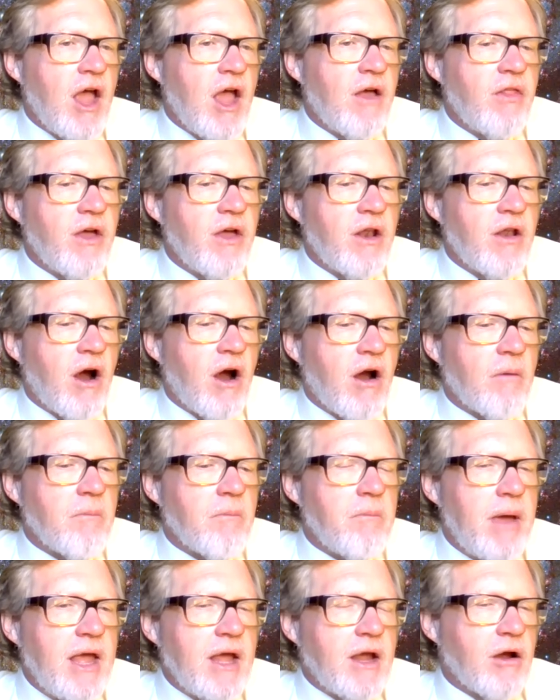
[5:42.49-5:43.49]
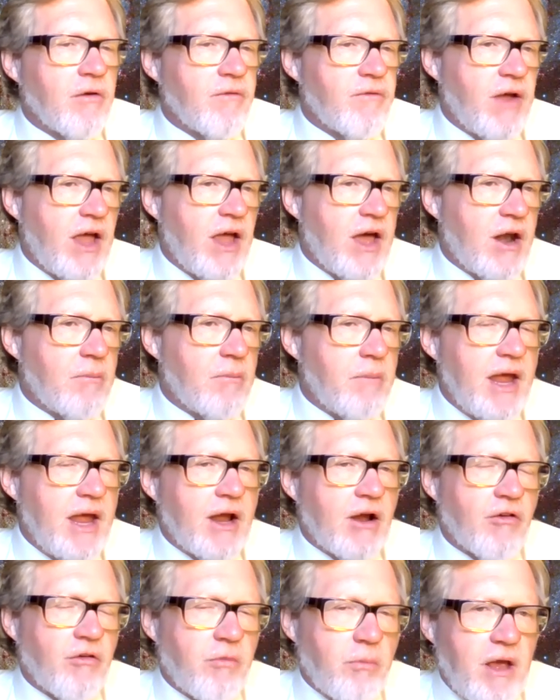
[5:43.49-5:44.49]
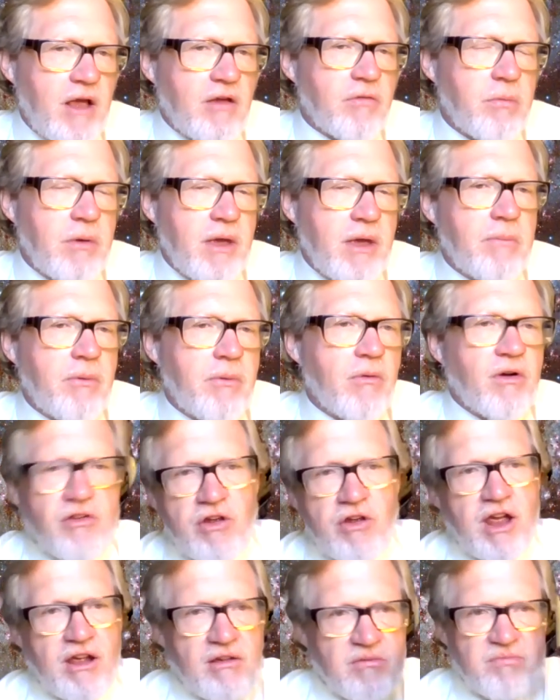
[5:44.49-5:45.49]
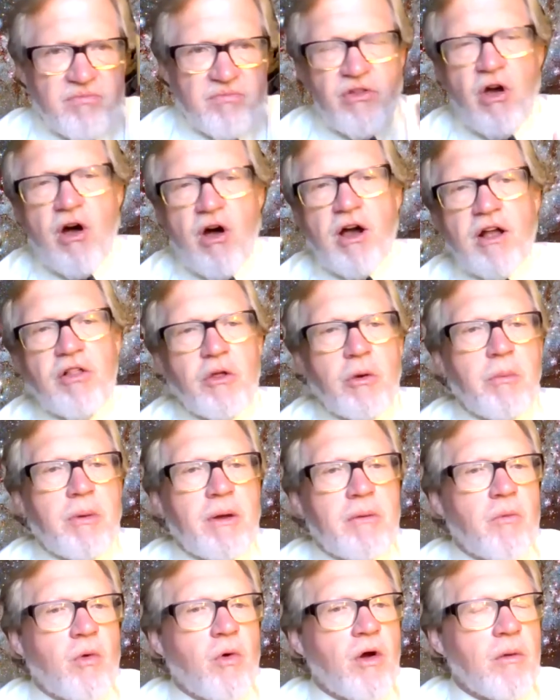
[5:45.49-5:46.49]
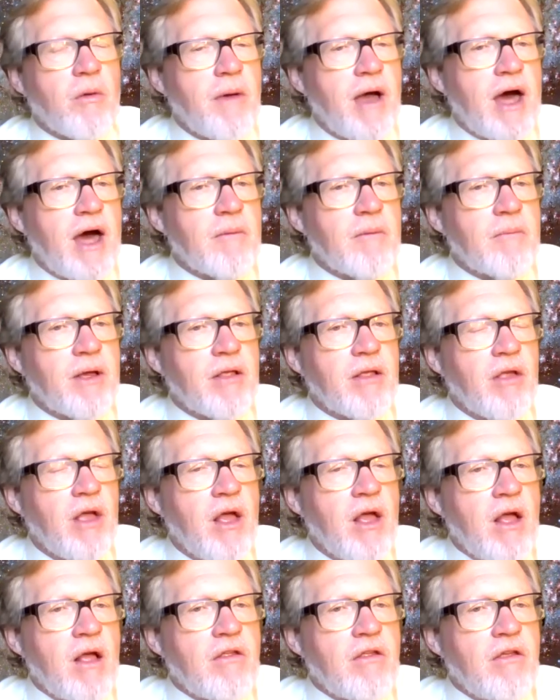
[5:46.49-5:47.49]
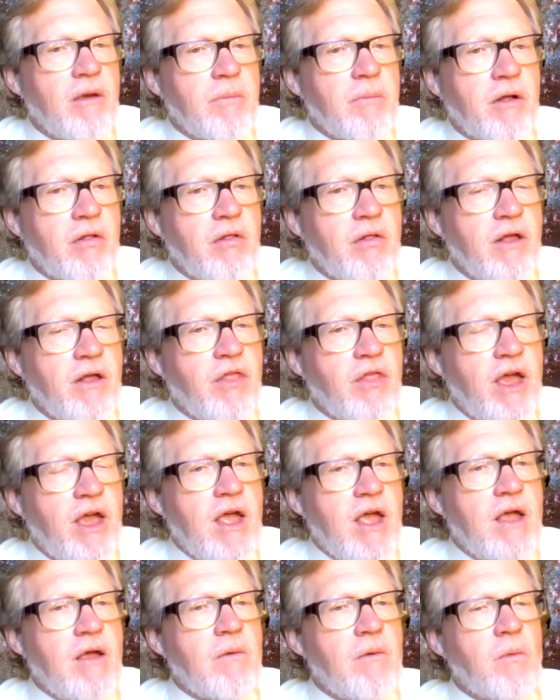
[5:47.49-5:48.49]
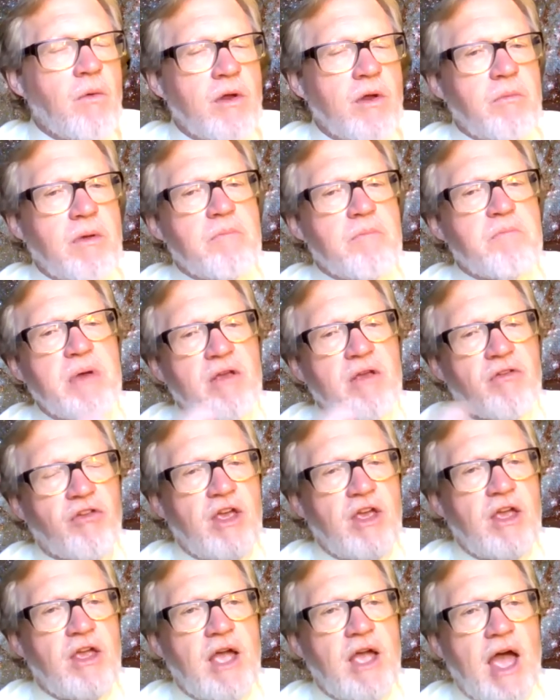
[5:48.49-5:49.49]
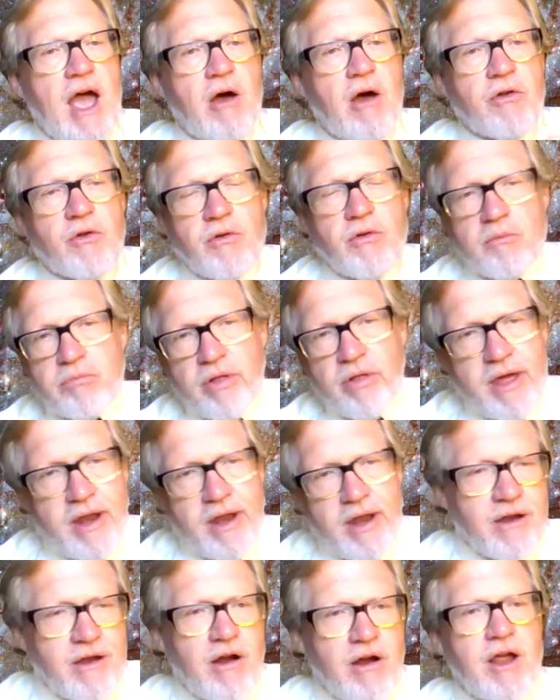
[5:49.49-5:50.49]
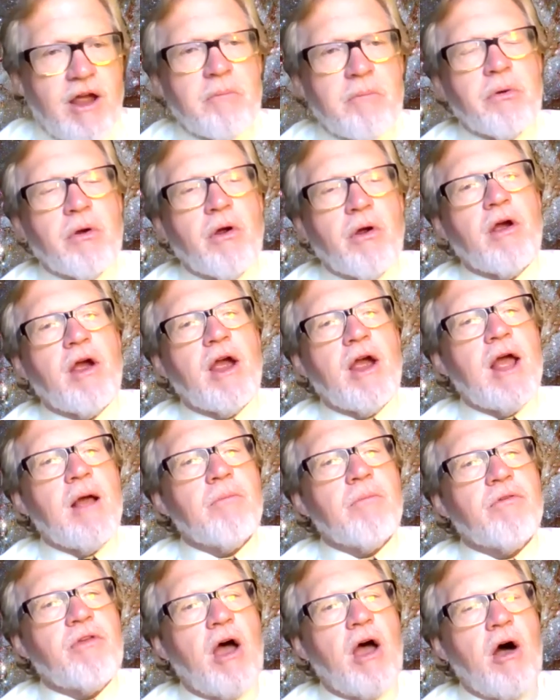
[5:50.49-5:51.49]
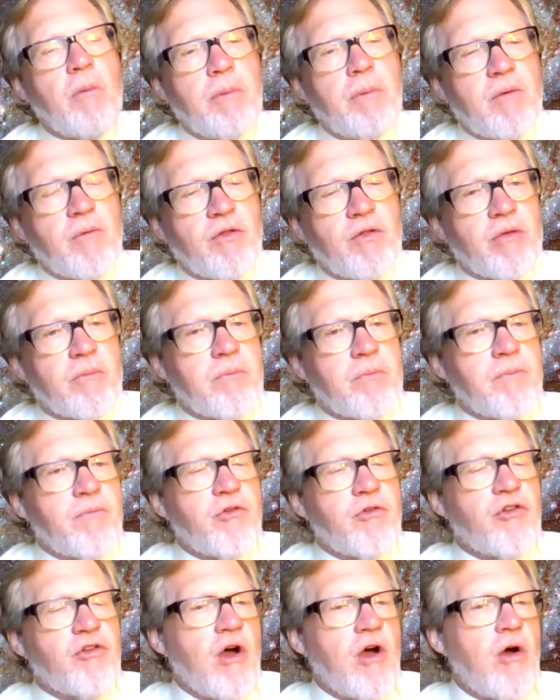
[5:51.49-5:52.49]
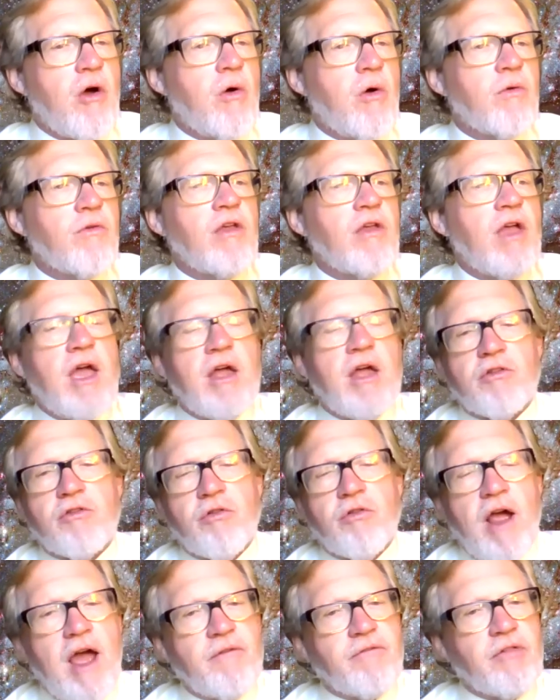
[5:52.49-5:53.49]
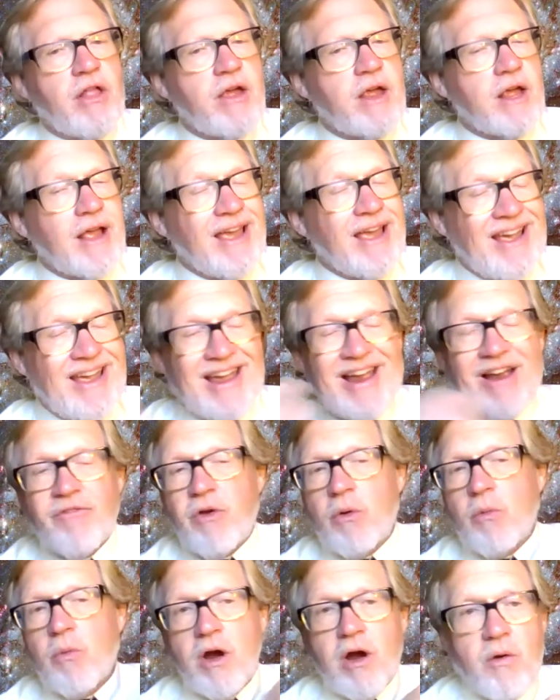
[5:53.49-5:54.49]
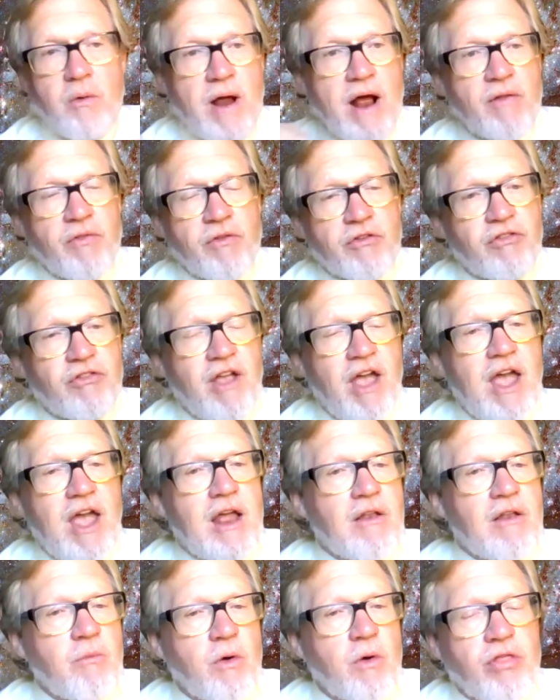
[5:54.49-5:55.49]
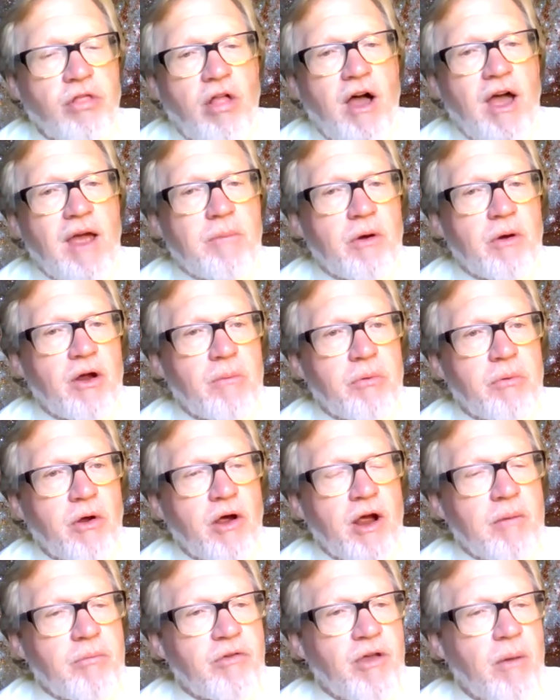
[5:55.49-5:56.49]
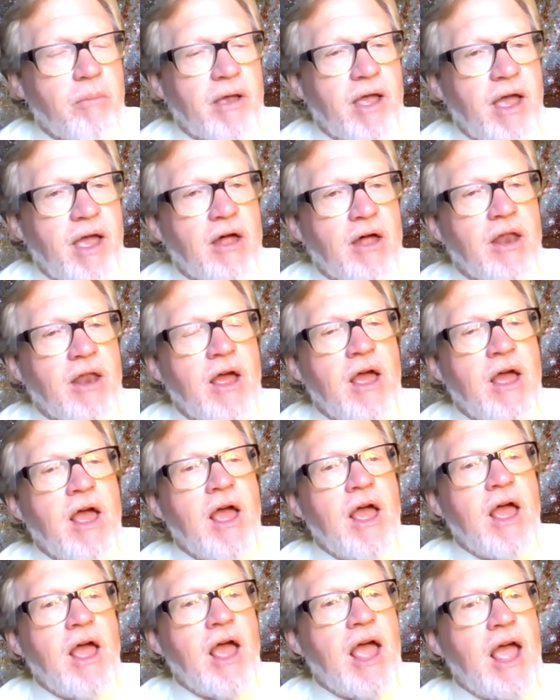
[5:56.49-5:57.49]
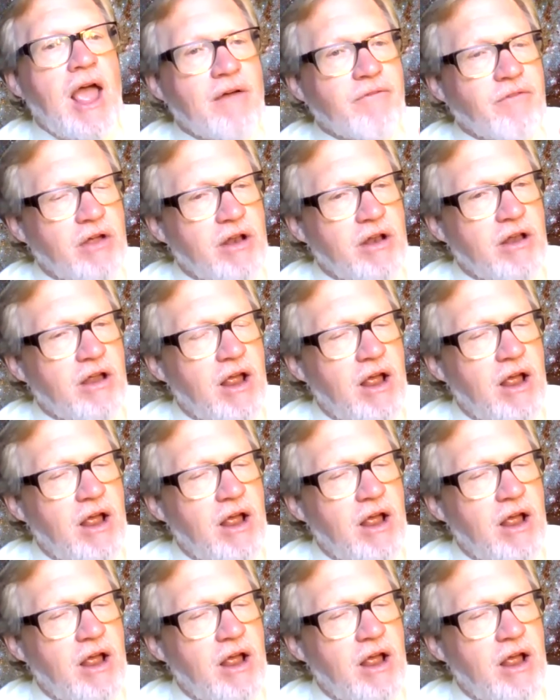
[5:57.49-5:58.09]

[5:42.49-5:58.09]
And then our maker van and makerspace people, which I talk a little bit more about it, but typically they would be busy out doing planetarium programs, helping with the shows, and traveling everywhere around the state with library programs helping out haven't.